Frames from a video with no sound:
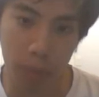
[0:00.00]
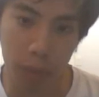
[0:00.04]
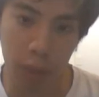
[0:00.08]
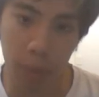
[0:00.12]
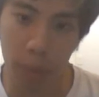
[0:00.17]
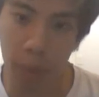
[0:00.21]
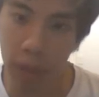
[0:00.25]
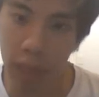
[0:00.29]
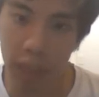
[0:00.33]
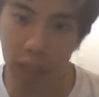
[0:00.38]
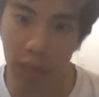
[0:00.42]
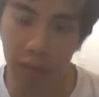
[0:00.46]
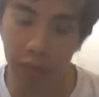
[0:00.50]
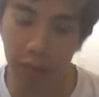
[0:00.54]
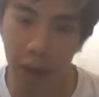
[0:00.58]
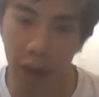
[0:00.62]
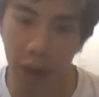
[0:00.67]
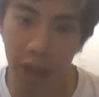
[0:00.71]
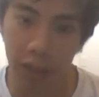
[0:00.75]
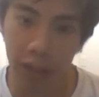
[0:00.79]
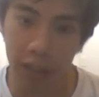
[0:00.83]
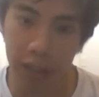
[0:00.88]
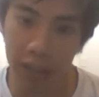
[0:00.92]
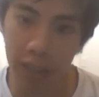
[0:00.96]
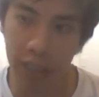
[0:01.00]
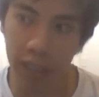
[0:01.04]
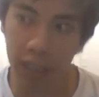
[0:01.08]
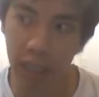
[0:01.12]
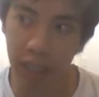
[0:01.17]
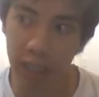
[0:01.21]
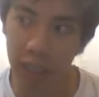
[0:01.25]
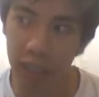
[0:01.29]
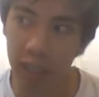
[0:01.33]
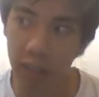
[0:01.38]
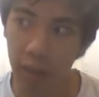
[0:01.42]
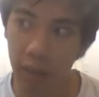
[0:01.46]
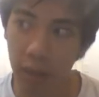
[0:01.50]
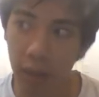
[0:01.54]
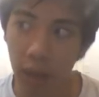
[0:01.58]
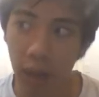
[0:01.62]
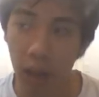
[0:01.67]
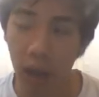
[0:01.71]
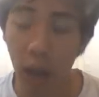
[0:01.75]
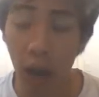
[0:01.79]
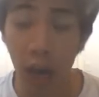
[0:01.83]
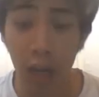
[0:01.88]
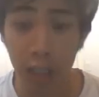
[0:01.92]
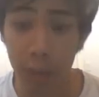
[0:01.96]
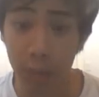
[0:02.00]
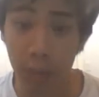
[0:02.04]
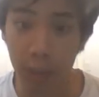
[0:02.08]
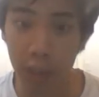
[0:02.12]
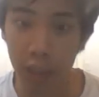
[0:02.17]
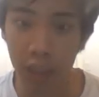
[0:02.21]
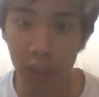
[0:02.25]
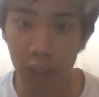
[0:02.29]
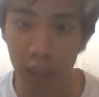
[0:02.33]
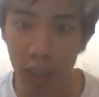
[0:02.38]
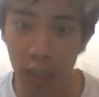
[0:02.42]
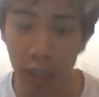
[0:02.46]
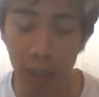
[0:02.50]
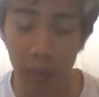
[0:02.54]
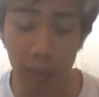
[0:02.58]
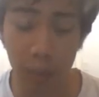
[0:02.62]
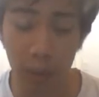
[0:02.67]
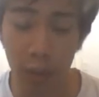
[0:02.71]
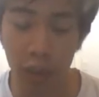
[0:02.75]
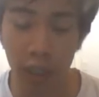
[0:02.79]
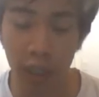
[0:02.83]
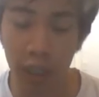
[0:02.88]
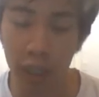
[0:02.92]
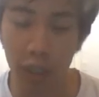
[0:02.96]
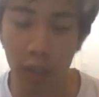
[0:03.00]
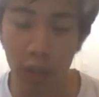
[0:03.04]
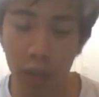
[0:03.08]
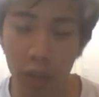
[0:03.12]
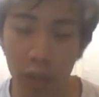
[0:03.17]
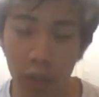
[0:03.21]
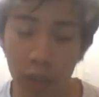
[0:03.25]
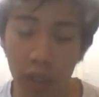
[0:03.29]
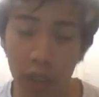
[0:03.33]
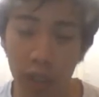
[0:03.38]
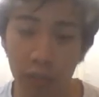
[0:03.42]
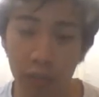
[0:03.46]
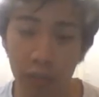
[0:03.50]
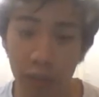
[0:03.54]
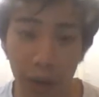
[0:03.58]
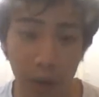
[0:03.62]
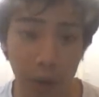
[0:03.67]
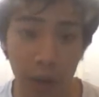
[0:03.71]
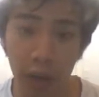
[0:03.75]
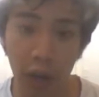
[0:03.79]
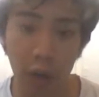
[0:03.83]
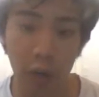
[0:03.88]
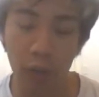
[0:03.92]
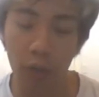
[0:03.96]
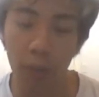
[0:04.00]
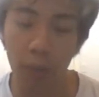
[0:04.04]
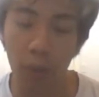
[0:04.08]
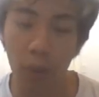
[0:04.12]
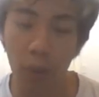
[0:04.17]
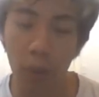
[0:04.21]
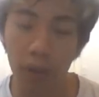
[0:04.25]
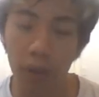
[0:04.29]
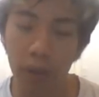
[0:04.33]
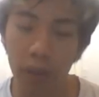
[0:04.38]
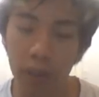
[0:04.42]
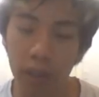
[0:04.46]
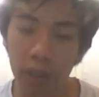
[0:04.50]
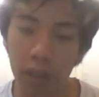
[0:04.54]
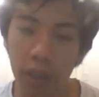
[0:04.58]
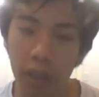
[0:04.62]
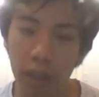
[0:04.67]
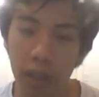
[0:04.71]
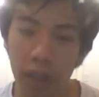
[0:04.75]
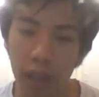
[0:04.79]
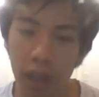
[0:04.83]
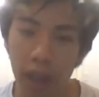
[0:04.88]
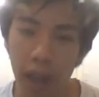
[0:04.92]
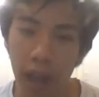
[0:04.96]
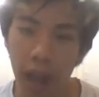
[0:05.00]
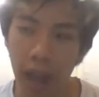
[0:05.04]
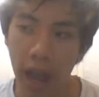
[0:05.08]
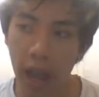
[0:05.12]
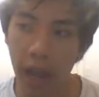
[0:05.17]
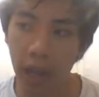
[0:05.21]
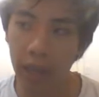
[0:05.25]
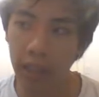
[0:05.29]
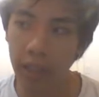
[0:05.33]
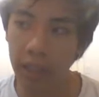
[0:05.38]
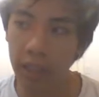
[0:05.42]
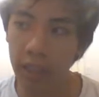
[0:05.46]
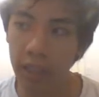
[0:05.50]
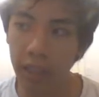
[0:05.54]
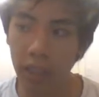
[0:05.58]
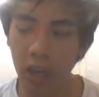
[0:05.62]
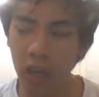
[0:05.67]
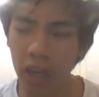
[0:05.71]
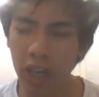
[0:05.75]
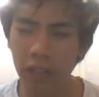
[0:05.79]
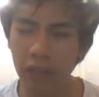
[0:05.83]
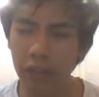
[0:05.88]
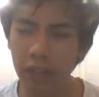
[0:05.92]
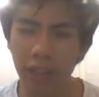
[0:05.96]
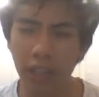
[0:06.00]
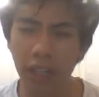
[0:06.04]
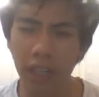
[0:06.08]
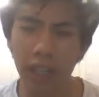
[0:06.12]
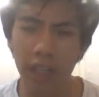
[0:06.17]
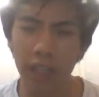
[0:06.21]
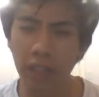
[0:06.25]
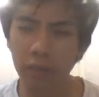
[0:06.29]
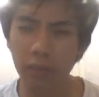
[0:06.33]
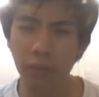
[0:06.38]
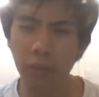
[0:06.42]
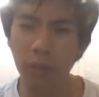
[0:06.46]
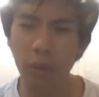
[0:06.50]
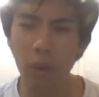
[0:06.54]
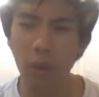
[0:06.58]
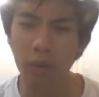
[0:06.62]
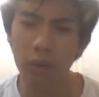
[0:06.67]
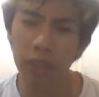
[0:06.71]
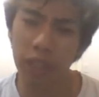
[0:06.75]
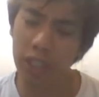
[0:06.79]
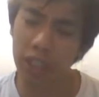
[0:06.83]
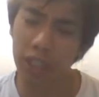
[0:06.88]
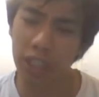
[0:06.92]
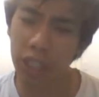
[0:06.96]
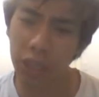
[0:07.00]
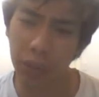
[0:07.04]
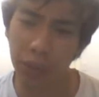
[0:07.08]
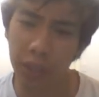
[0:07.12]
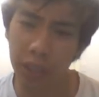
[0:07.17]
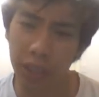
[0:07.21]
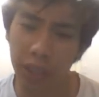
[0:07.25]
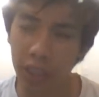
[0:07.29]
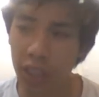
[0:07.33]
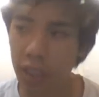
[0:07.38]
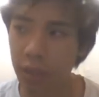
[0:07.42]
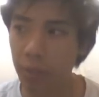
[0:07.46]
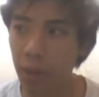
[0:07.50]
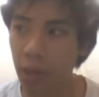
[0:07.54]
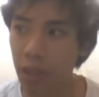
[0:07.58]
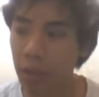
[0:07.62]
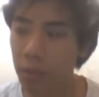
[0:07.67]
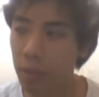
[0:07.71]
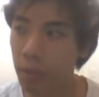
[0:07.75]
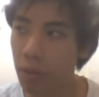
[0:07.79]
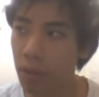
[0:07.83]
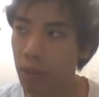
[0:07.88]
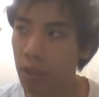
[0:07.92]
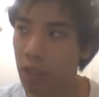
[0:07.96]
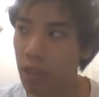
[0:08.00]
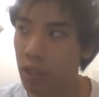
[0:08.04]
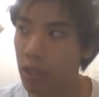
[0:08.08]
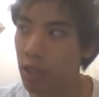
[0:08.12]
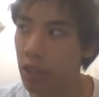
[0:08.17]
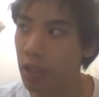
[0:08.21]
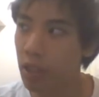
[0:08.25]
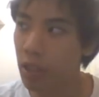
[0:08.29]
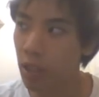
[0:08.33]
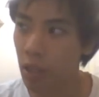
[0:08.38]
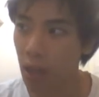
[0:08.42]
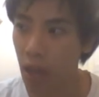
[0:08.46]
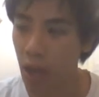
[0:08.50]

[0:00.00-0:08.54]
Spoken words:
Domestic violence against husbands in particular is very unreported and not even taken remotely seriously by the police.